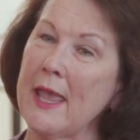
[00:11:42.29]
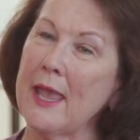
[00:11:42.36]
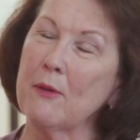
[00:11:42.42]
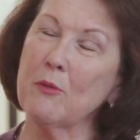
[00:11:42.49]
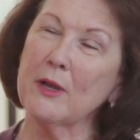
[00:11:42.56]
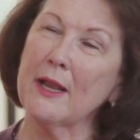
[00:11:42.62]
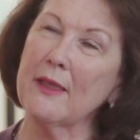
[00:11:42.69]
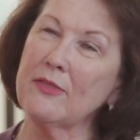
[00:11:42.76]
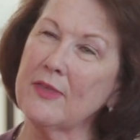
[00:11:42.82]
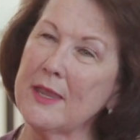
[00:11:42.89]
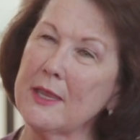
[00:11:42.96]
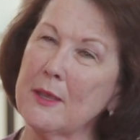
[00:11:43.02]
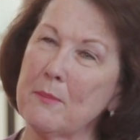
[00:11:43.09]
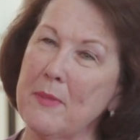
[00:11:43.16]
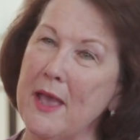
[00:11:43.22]
And when I
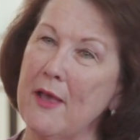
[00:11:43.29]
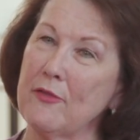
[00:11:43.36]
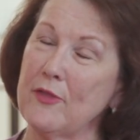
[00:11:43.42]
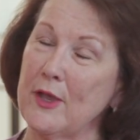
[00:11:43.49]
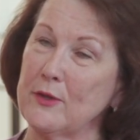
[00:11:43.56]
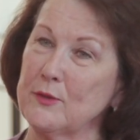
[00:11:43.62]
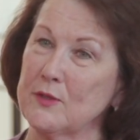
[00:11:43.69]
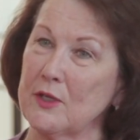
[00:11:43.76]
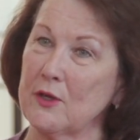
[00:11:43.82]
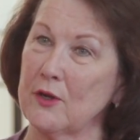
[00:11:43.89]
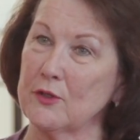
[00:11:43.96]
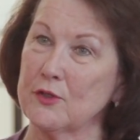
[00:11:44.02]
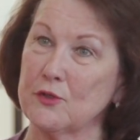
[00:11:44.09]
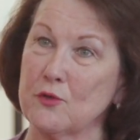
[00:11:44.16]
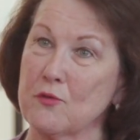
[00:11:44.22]
think about those in
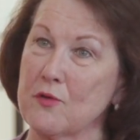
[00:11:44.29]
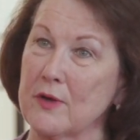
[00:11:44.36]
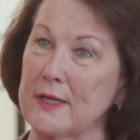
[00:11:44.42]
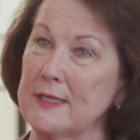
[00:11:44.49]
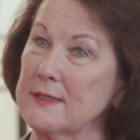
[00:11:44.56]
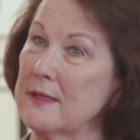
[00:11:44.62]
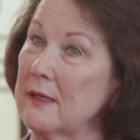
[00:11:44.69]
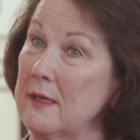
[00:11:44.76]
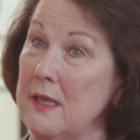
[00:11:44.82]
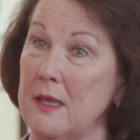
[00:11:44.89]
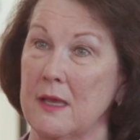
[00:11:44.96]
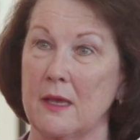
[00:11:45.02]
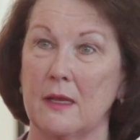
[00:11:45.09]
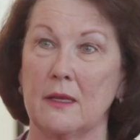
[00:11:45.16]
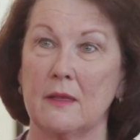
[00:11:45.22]
our stories,
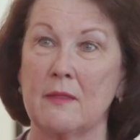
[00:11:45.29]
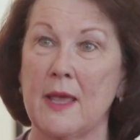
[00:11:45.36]
again,